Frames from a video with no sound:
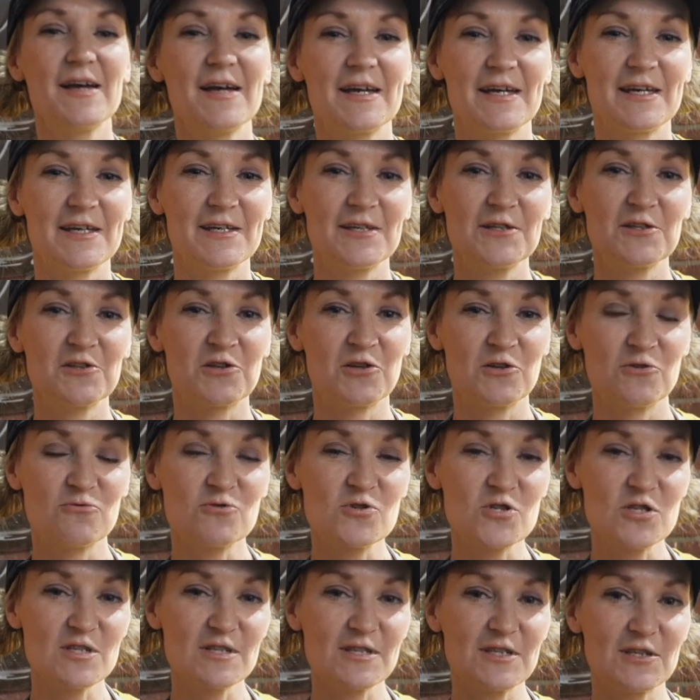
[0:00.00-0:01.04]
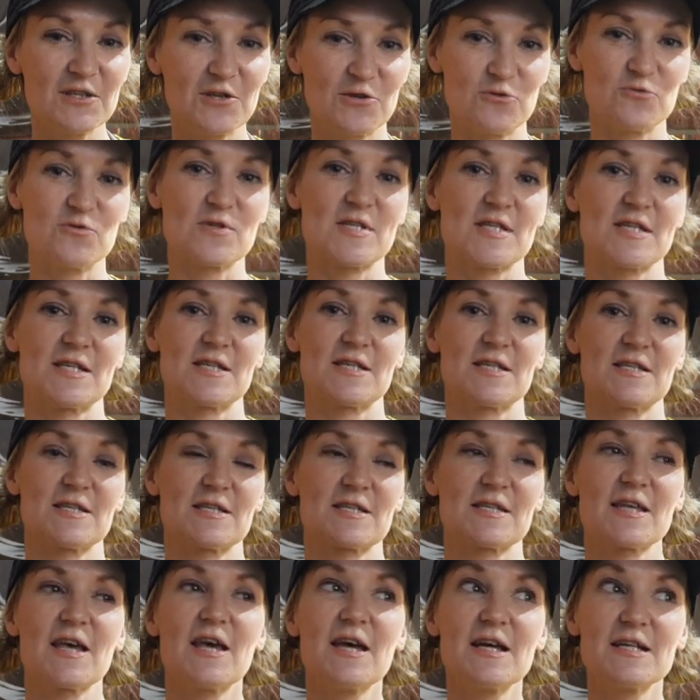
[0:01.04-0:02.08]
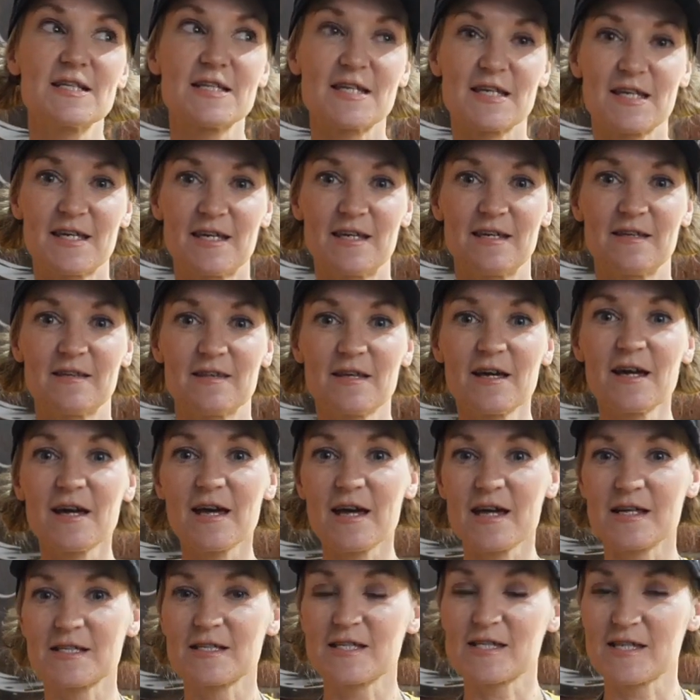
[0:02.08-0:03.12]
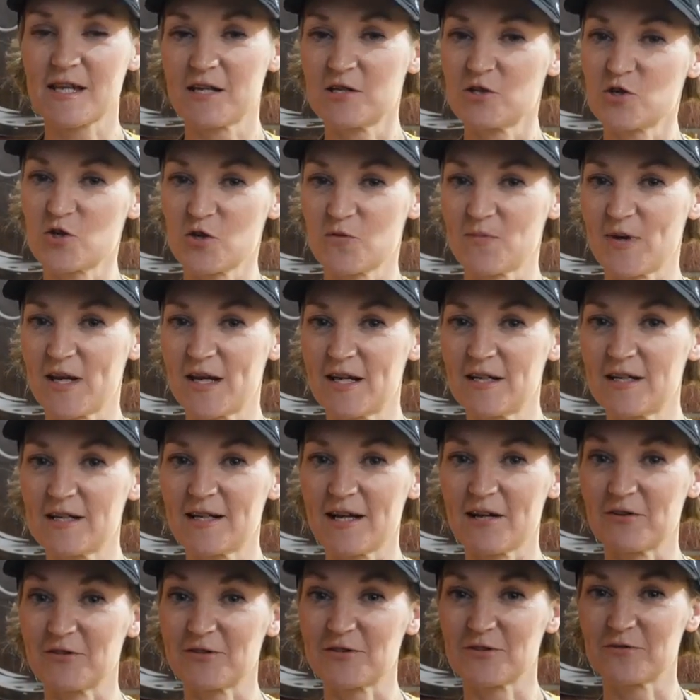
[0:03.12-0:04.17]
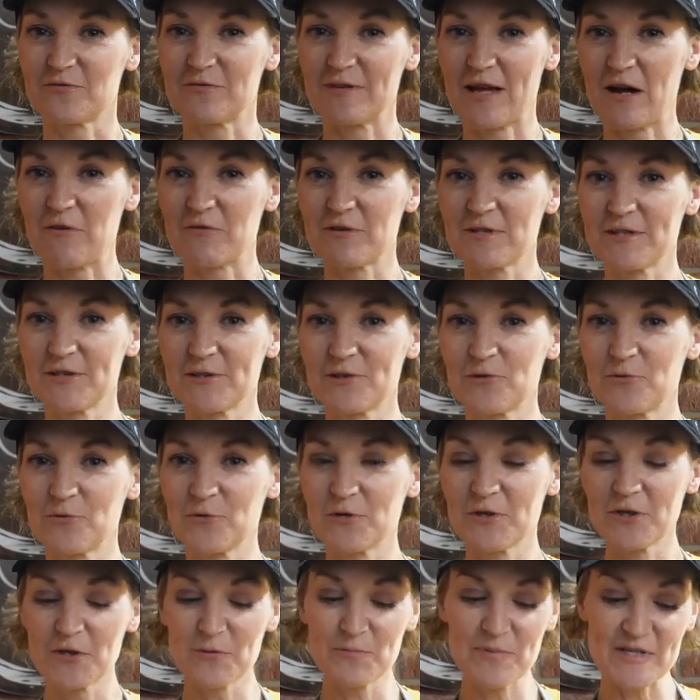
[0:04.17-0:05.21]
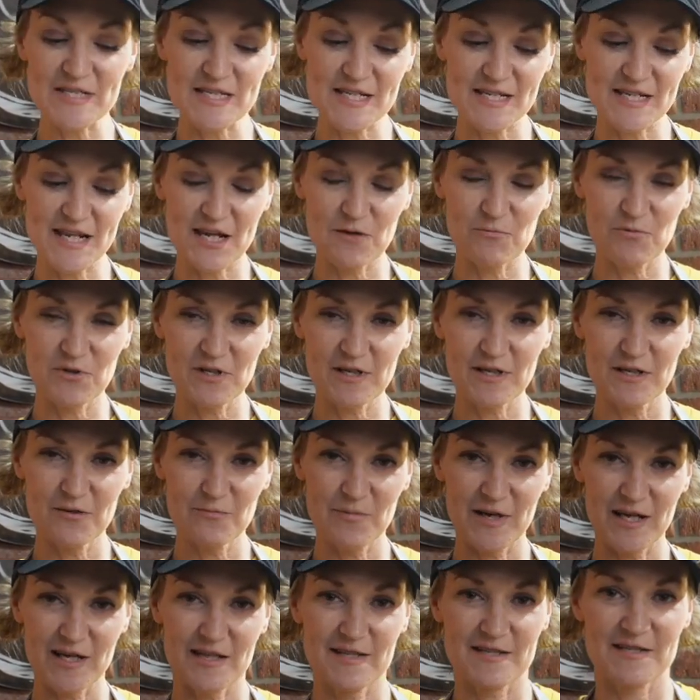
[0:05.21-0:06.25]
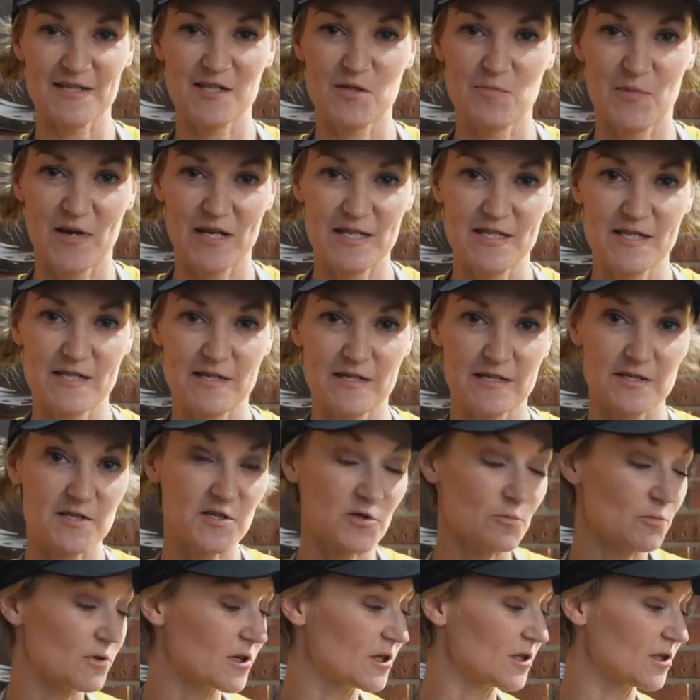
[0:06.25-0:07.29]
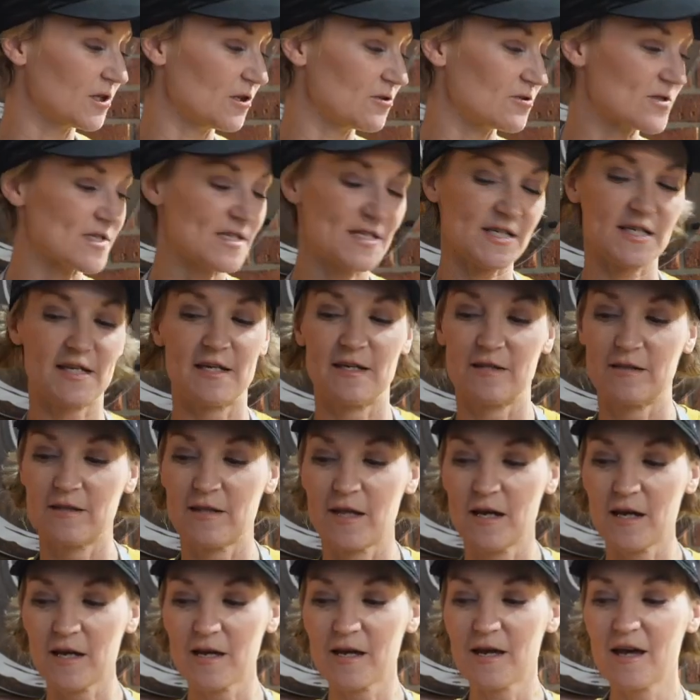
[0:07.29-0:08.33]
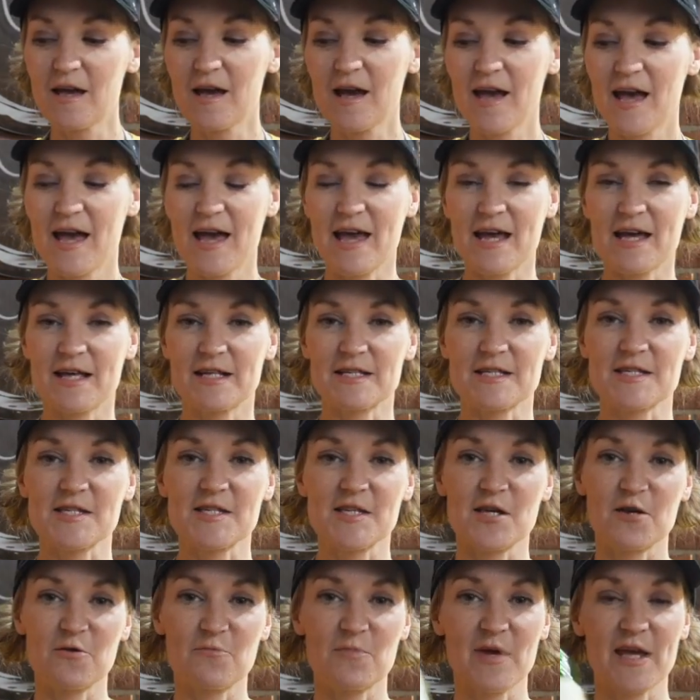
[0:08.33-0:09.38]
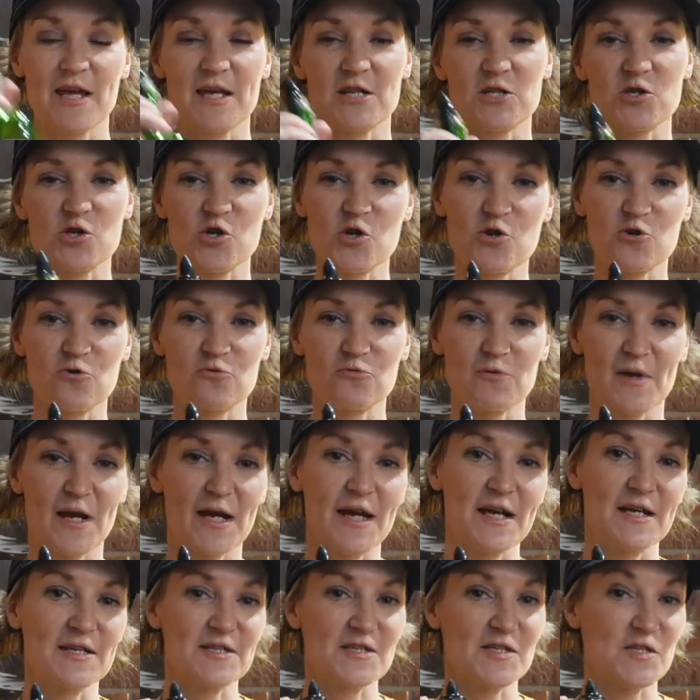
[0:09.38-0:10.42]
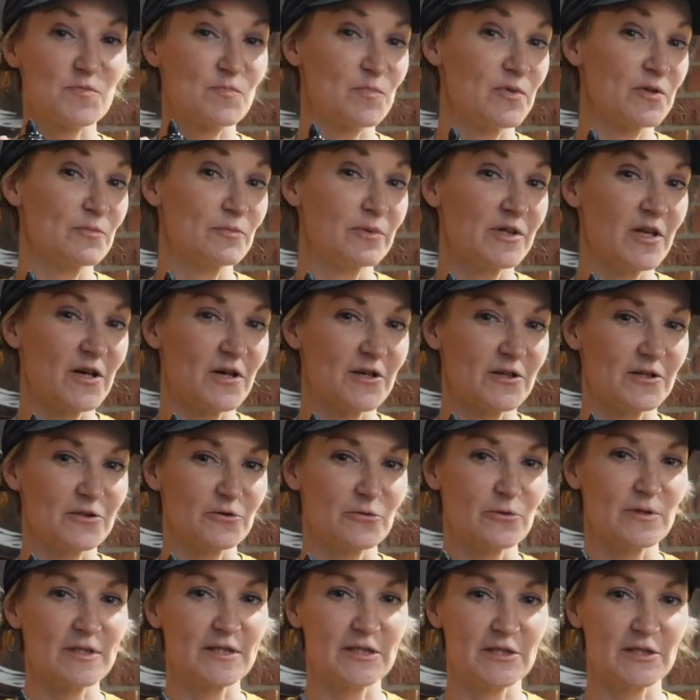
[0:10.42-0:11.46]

It usually uses tequila and Saint Germain and elderflower liqueur, but today we're going to make it spicy. So we're going to use tequila and some Ancho Reyes Poblano